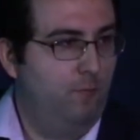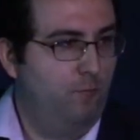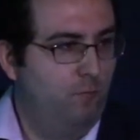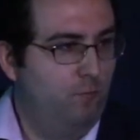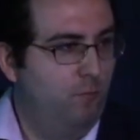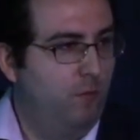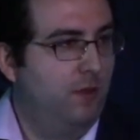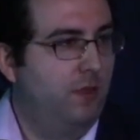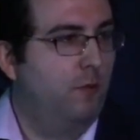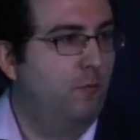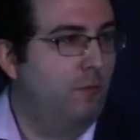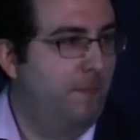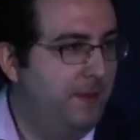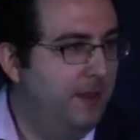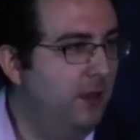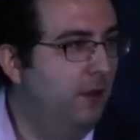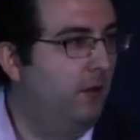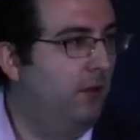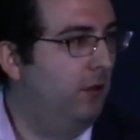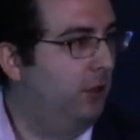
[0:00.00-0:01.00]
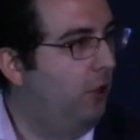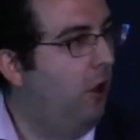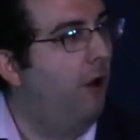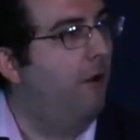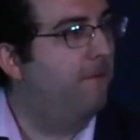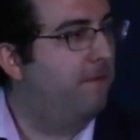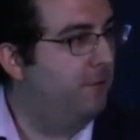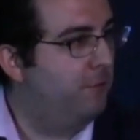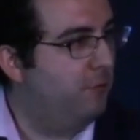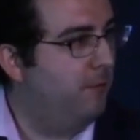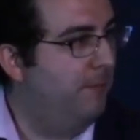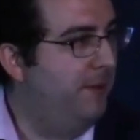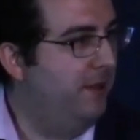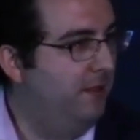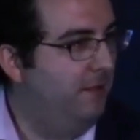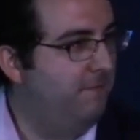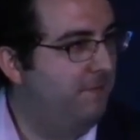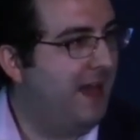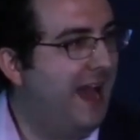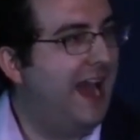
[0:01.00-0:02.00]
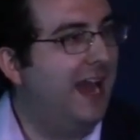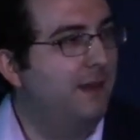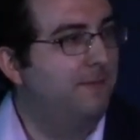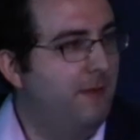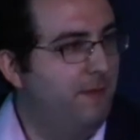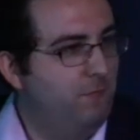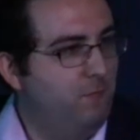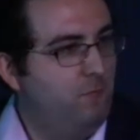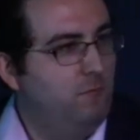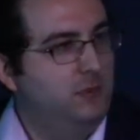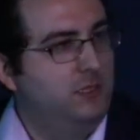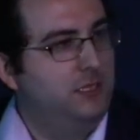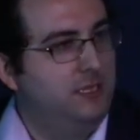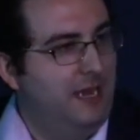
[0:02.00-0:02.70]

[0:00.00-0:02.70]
where the call for the repeal of the Hyde Amendment was